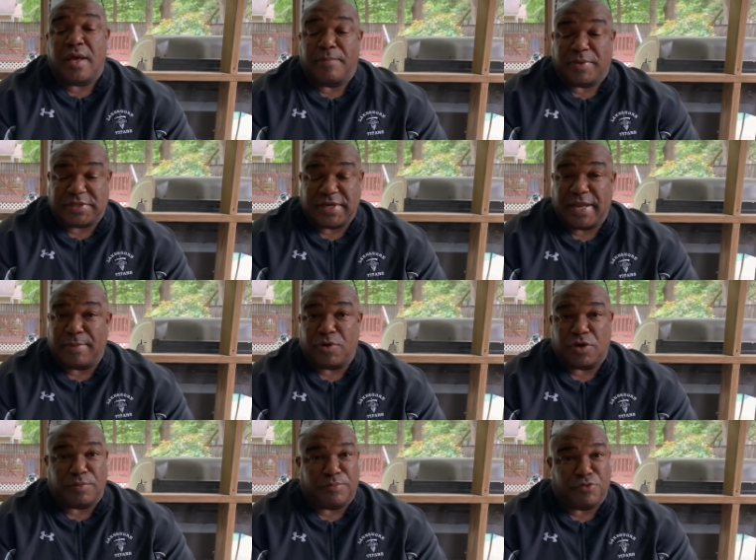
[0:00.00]
But today I'm
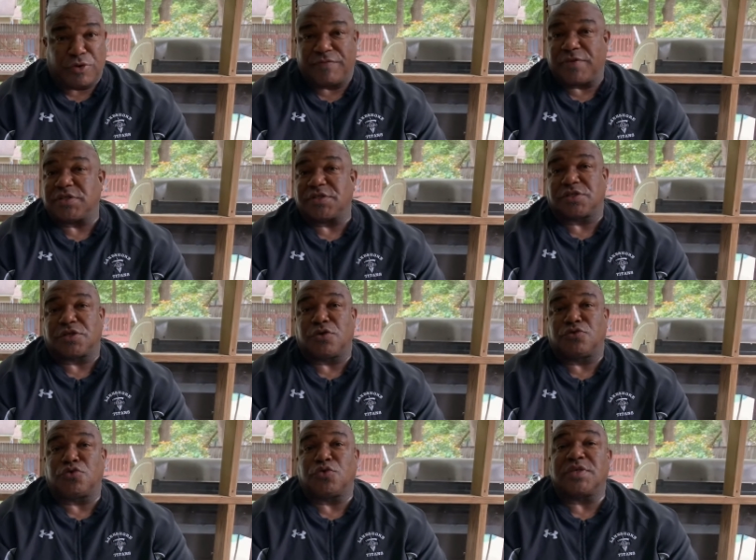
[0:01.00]
going to briefly just go
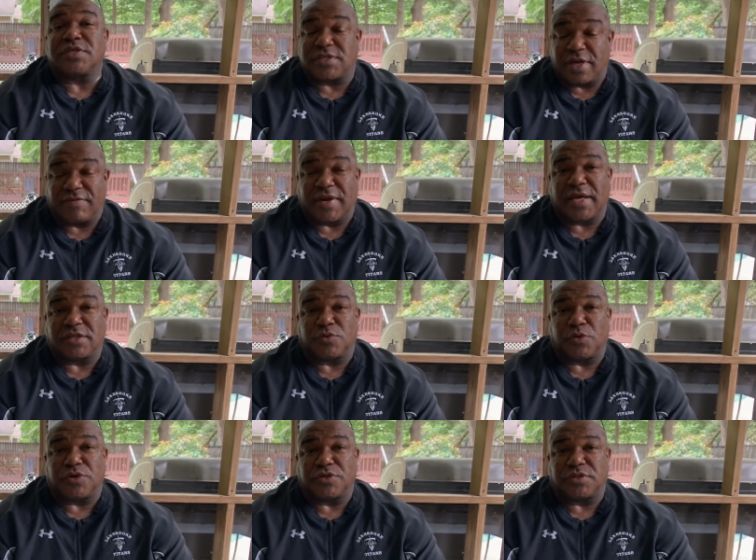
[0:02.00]
through the seven last
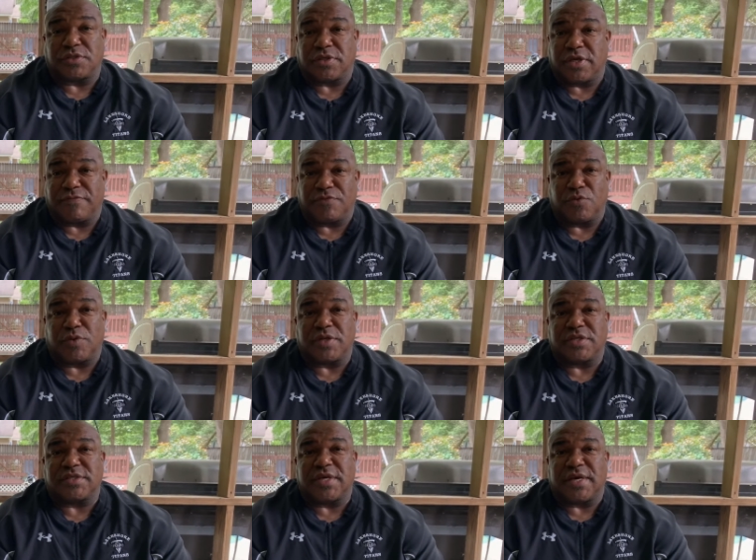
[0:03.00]
words and give you what
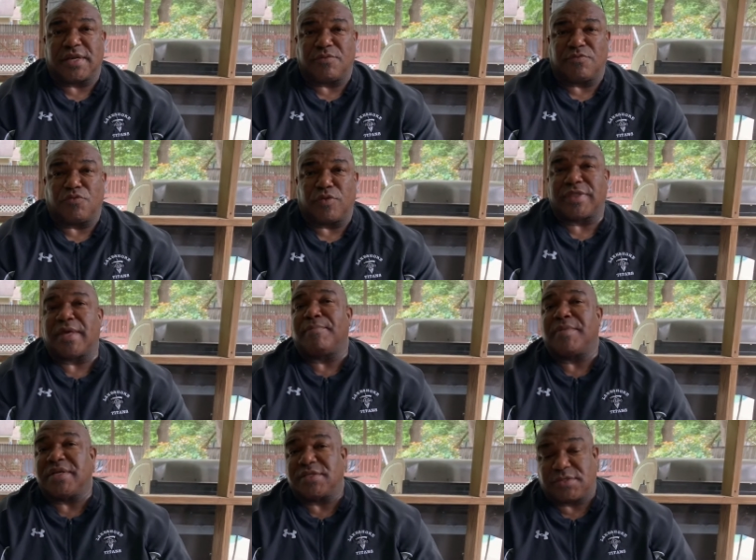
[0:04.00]
he said and what that
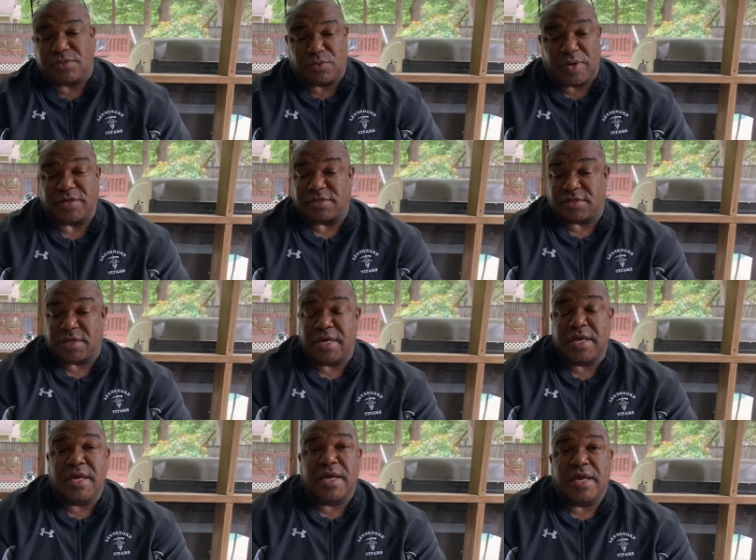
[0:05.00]
means to us
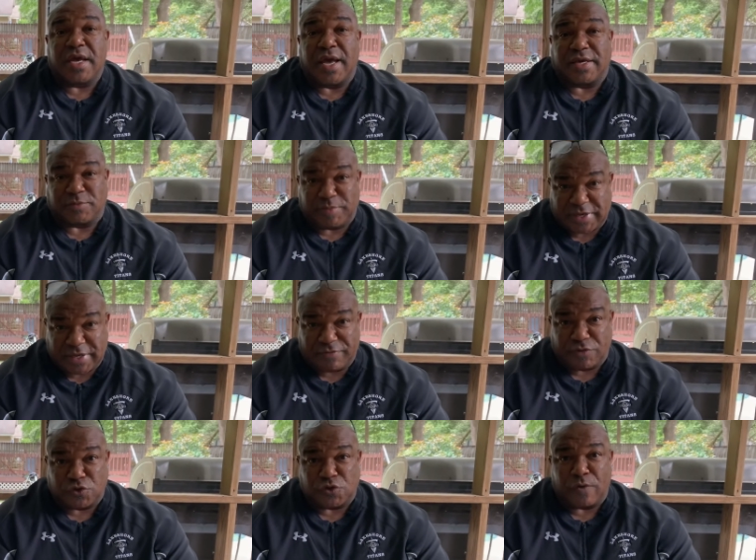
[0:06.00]
as
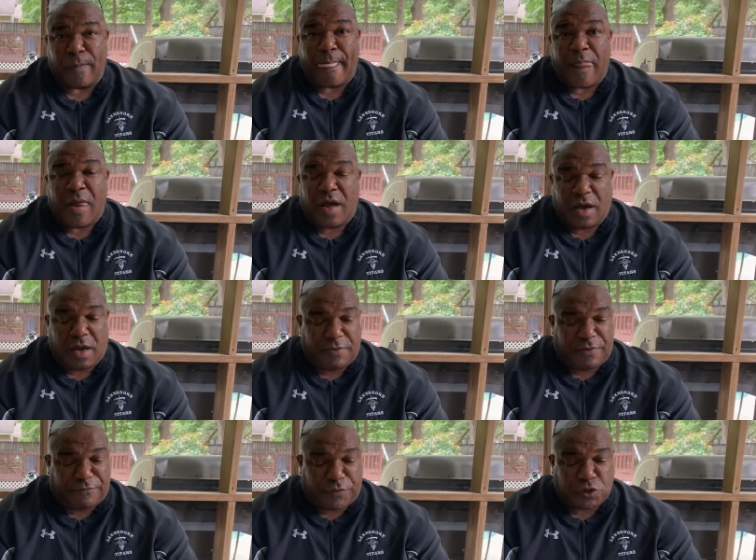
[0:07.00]
believers. Uh,
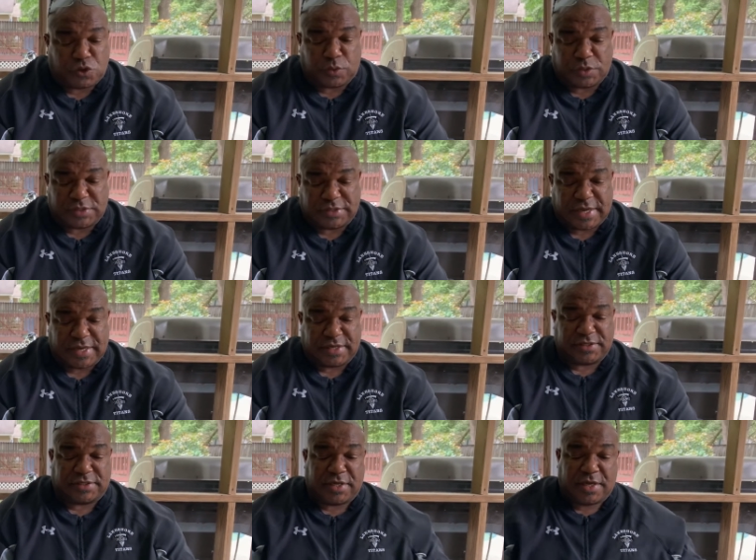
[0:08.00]
the first one
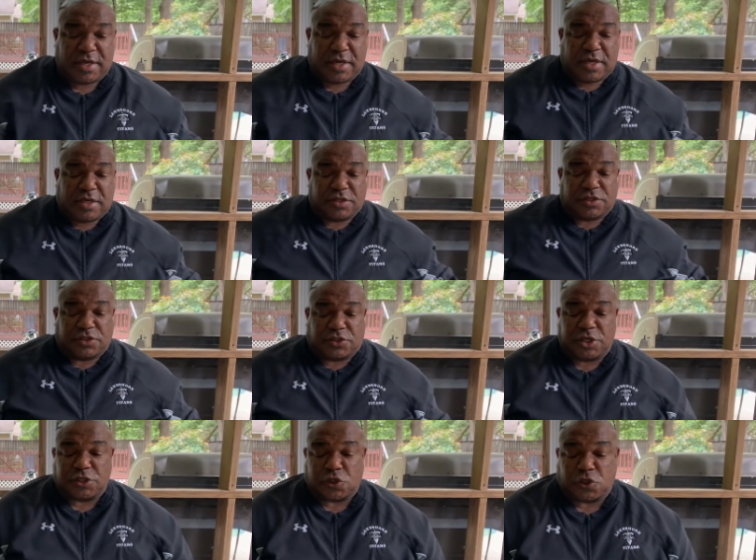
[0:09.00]
says,
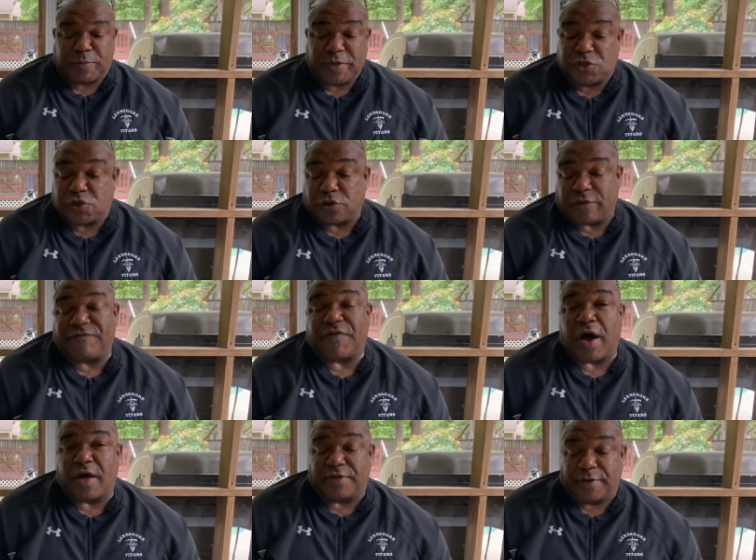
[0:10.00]
Jesus speaks to the
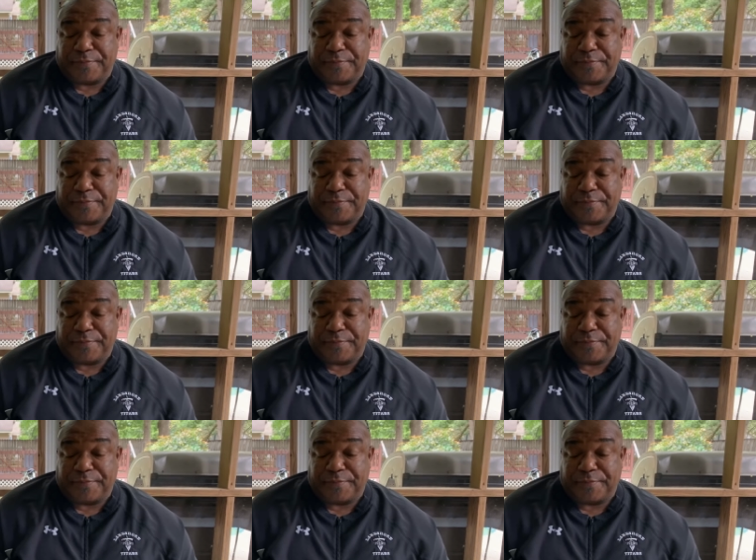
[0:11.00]
Father